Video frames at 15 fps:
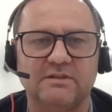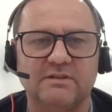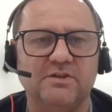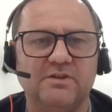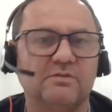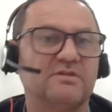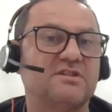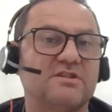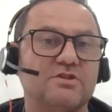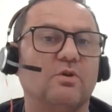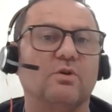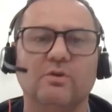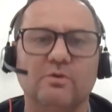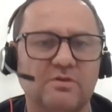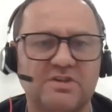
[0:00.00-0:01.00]
your
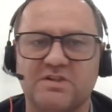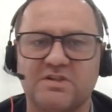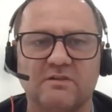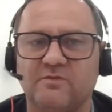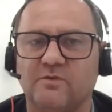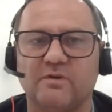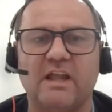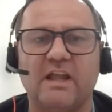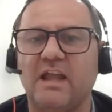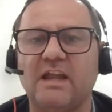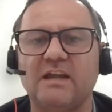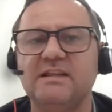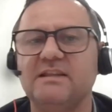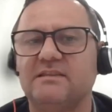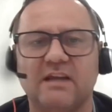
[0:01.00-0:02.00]
solution for
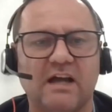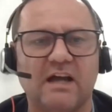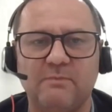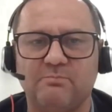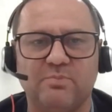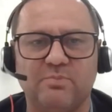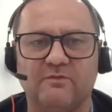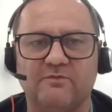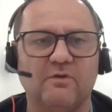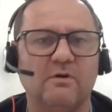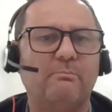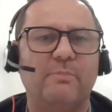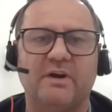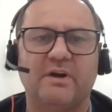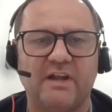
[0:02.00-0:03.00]
any type of
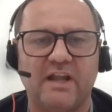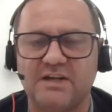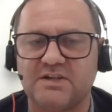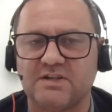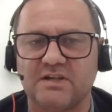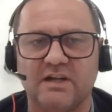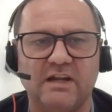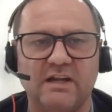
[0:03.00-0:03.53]
operation,